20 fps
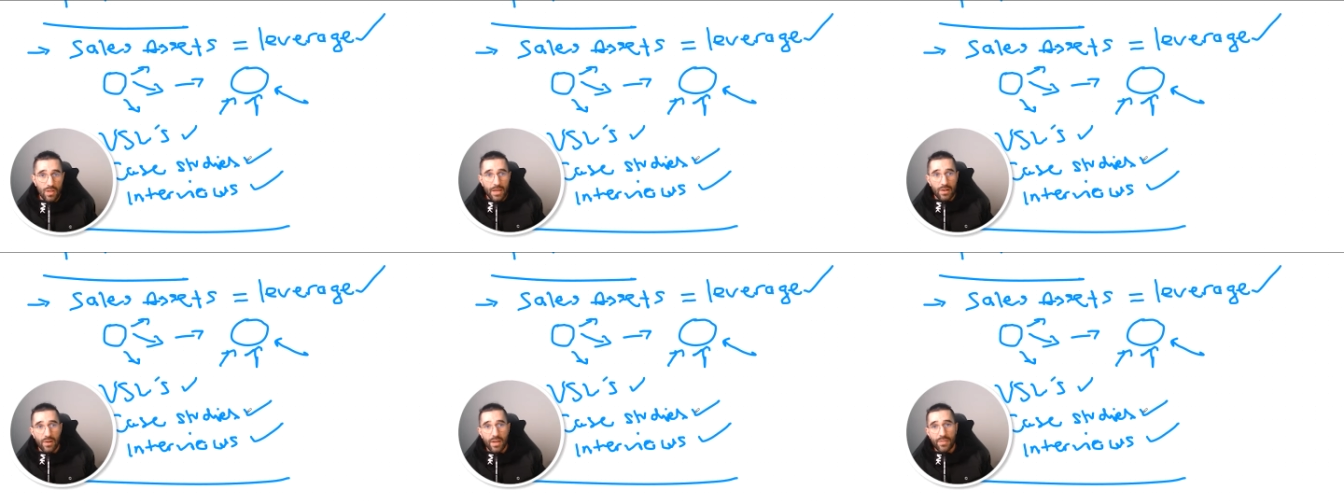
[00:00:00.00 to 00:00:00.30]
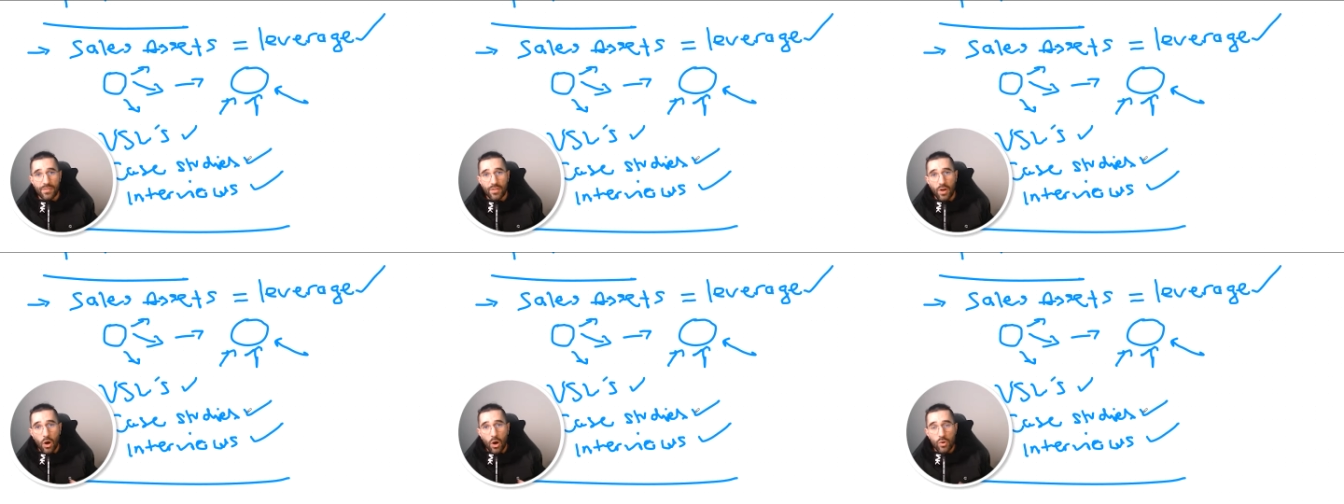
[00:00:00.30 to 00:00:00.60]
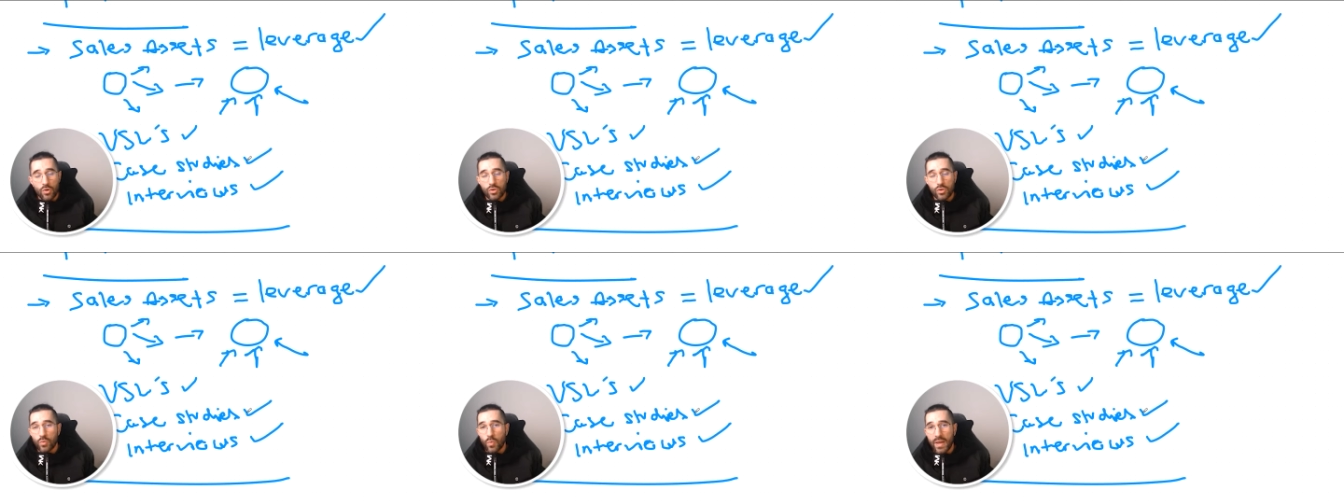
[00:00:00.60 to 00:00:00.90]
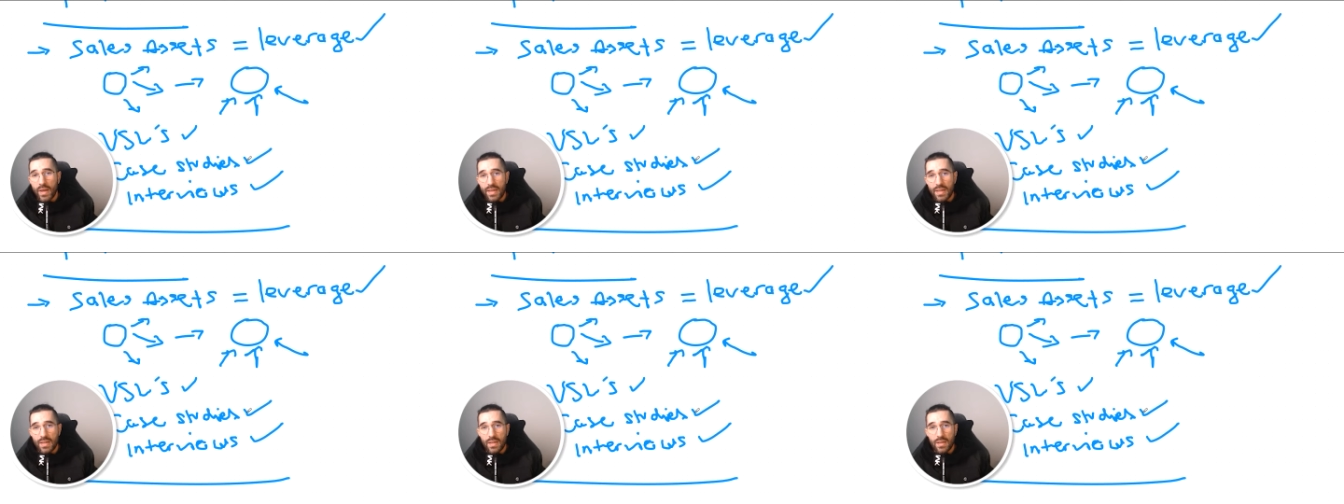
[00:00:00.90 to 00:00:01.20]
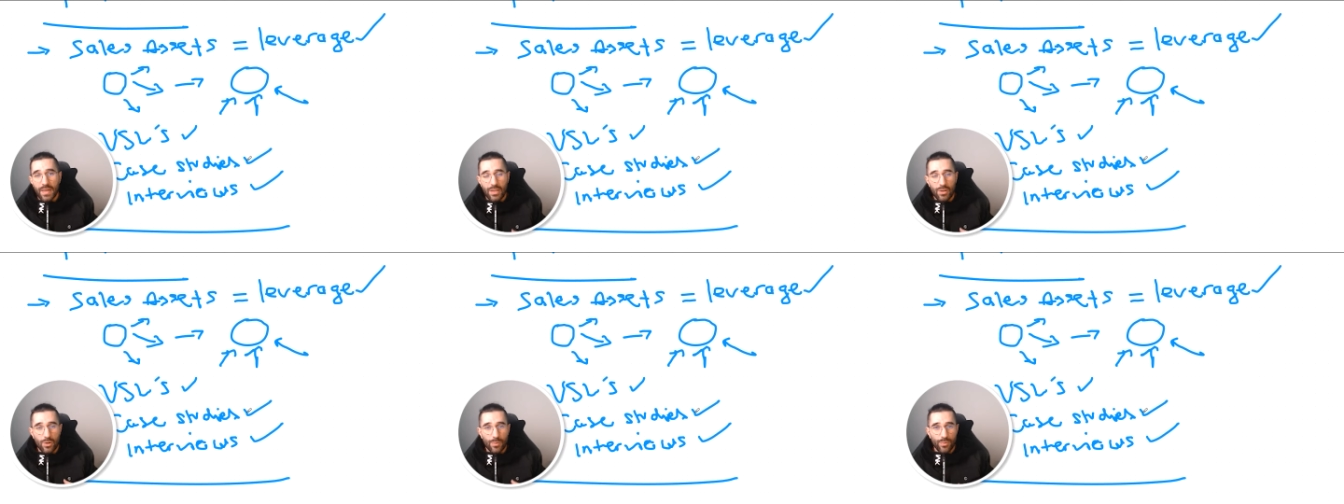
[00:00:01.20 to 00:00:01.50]
and like the old way
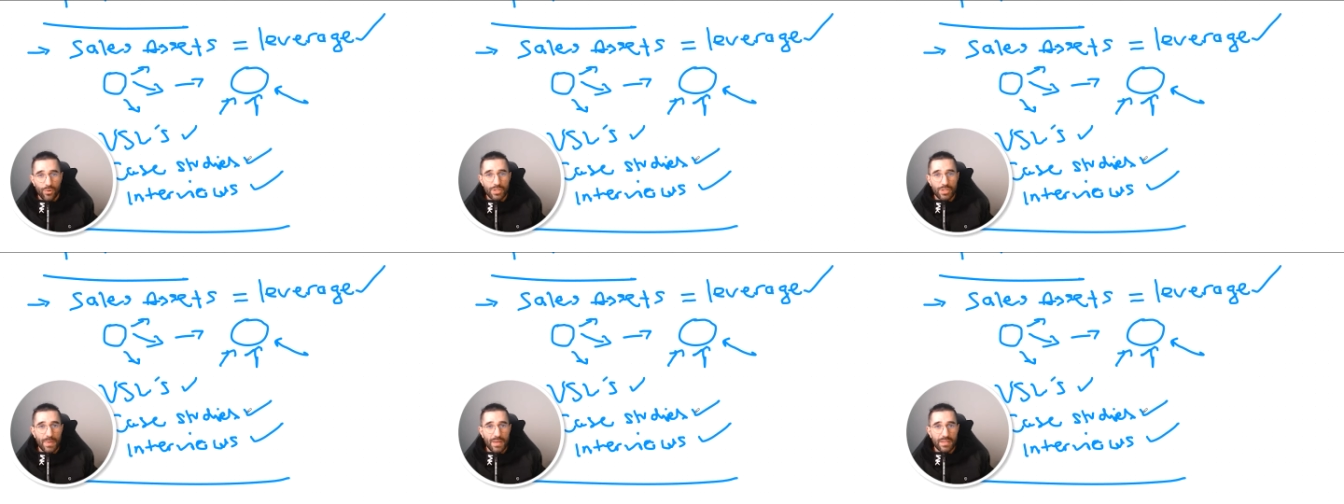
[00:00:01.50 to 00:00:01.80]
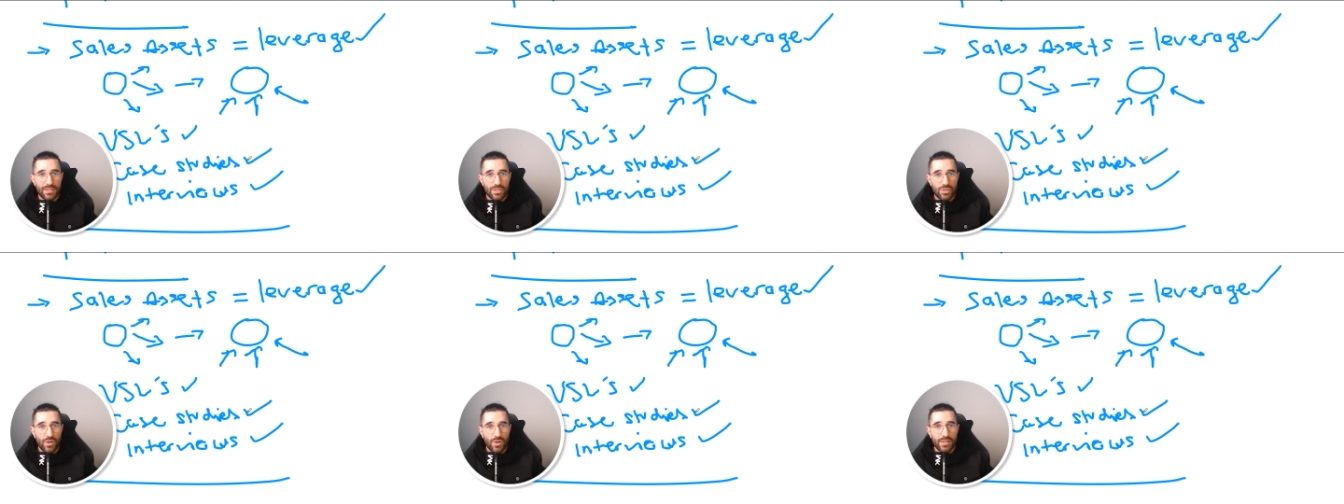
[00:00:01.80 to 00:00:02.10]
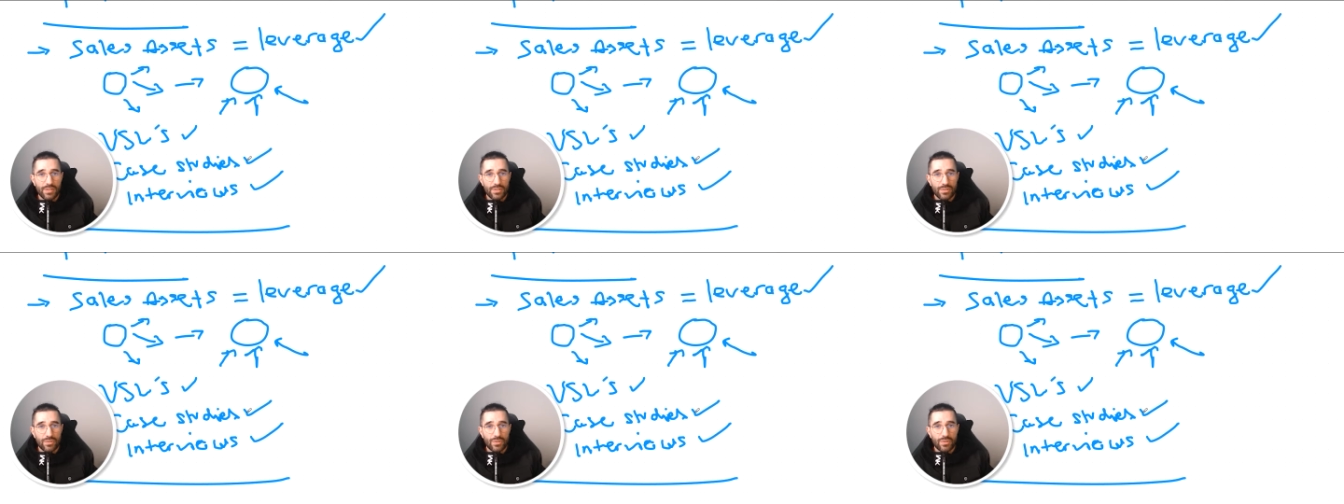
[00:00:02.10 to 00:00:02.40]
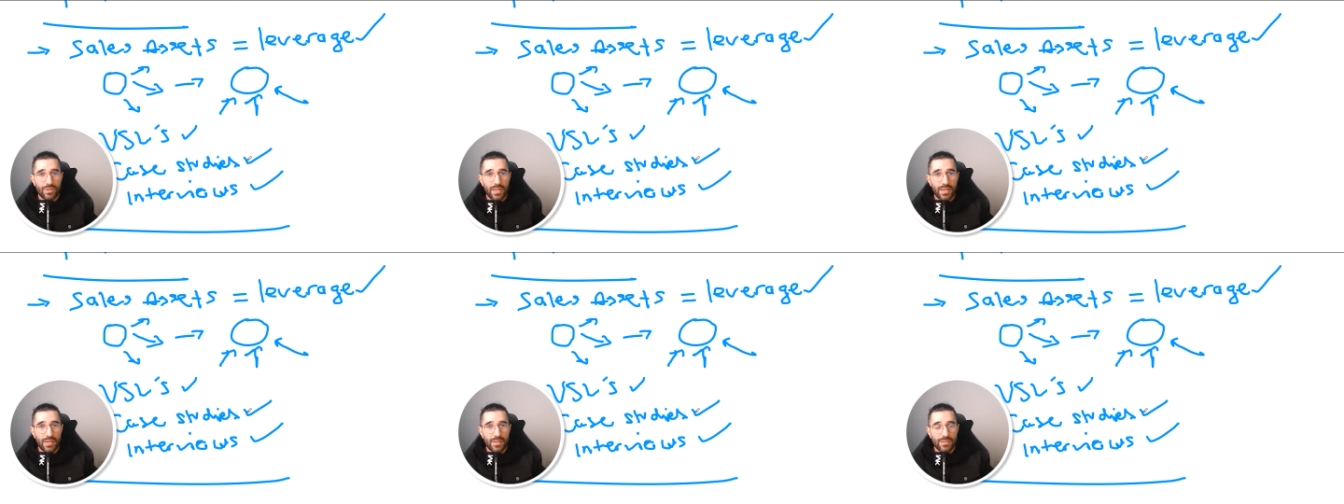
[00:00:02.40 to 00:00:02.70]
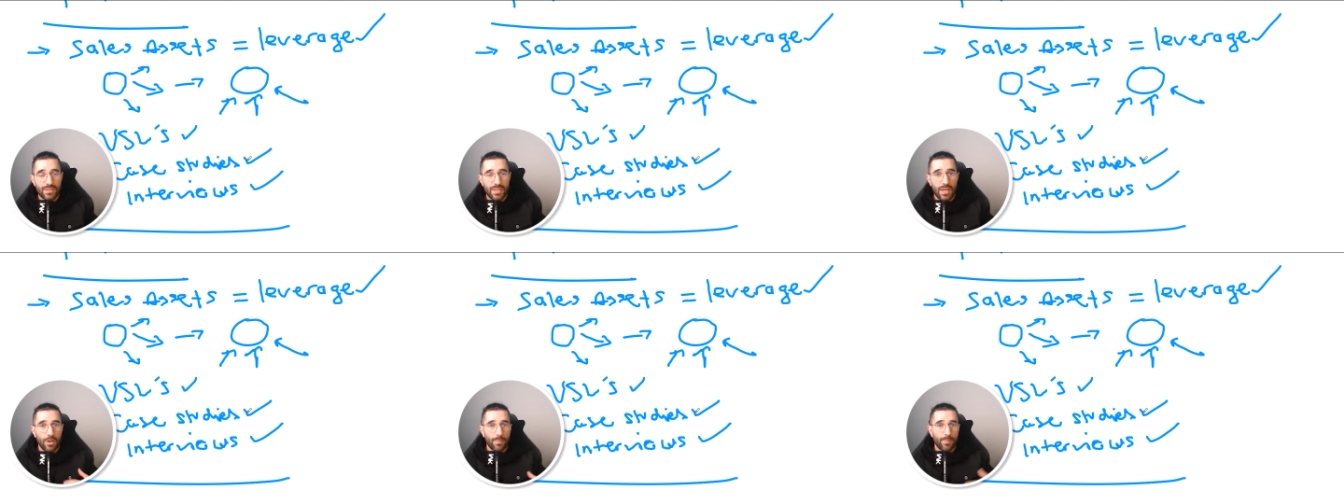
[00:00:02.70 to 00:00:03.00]
that your prospects are trying to do things